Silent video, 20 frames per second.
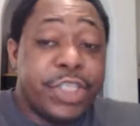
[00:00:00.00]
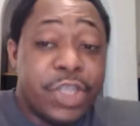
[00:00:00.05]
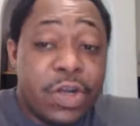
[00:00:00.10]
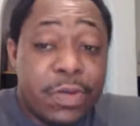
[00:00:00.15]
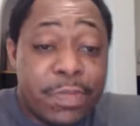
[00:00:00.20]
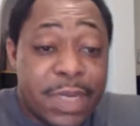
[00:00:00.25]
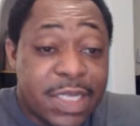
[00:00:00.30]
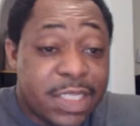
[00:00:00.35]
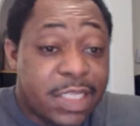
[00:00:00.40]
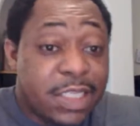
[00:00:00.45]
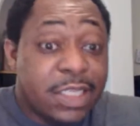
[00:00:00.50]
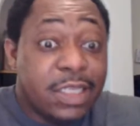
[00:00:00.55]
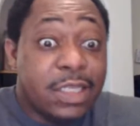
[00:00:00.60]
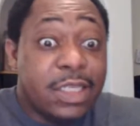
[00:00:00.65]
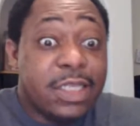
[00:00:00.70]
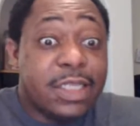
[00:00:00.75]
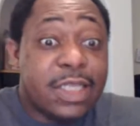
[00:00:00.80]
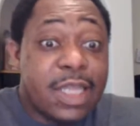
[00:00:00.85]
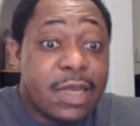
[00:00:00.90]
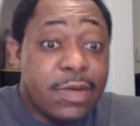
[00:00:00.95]
I'm about to
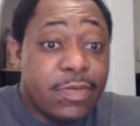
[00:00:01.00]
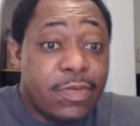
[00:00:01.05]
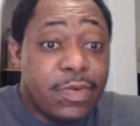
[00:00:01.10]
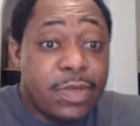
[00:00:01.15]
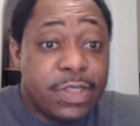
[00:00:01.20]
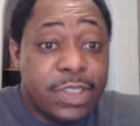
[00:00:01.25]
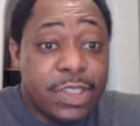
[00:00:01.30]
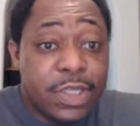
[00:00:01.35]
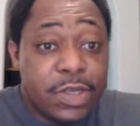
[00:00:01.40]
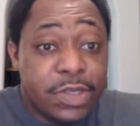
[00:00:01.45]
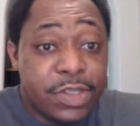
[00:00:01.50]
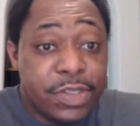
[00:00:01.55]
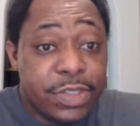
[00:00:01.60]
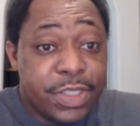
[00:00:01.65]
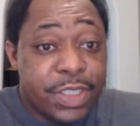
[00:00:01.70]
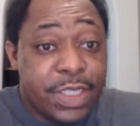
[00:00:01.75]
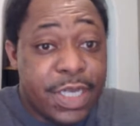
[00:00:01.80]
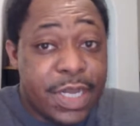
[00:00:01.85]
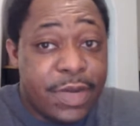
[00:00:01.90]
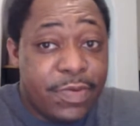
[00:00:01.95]
delete that one. So you
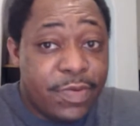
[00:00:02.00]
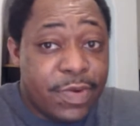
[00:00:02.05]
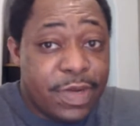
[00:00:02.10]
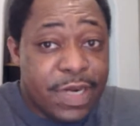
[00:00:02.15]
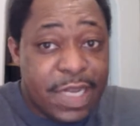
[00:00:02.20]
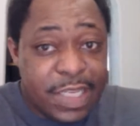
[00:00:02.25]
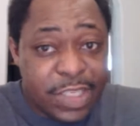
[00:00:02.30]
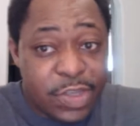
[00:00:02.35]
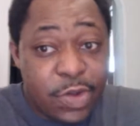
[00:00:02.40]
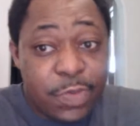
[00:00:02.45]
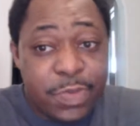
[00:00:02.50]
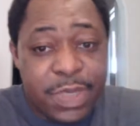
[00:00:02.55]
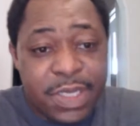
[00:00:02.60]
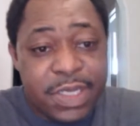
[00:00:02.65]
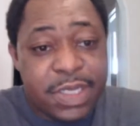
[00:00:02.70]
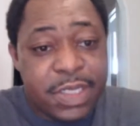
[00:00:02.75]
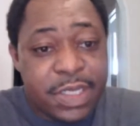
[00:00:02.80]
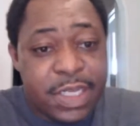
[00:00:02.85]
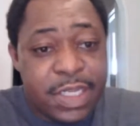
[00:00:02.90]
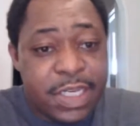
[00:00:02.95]
see that one? That's gonna be
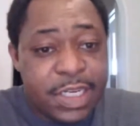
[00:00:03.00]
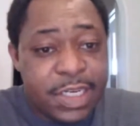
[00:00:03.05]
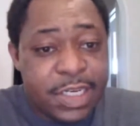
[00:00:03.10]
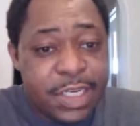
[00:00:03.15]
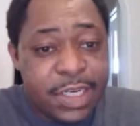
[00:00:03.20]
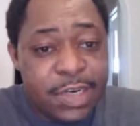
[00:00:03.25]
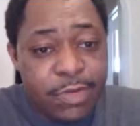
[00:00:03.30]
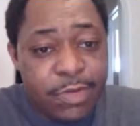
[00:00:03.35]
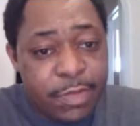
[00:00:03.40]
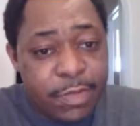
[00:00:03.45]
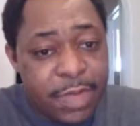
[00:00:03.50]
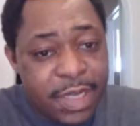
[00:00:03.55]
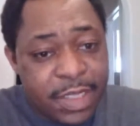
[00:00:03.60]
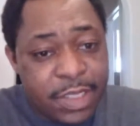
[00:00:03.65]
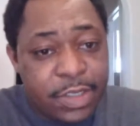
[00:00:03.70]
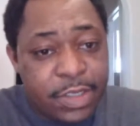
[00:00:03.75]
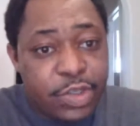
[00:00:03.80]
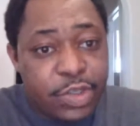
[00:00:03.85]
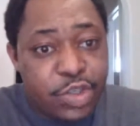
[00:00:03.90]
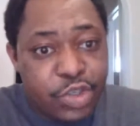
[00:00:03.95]
deleted here. We're about
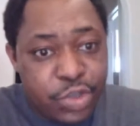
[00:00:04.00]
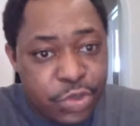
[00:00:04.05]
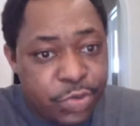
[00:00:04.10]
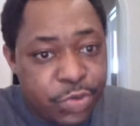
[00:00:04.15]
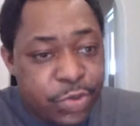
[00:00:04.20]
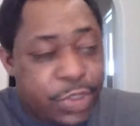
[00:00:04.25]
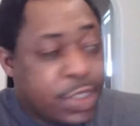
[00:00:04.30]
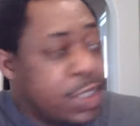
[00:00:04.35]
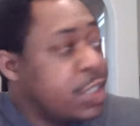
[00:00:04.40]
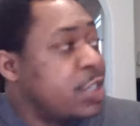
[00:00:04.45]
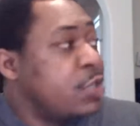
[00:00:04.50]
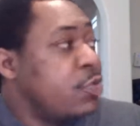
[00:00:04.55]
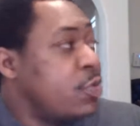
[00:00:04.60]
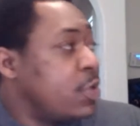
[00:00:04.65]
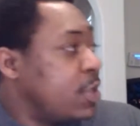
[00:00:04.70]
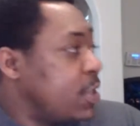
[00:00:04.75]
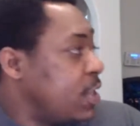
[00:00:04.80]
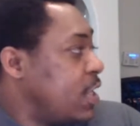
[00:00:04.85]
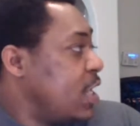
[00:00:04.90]
to use this one.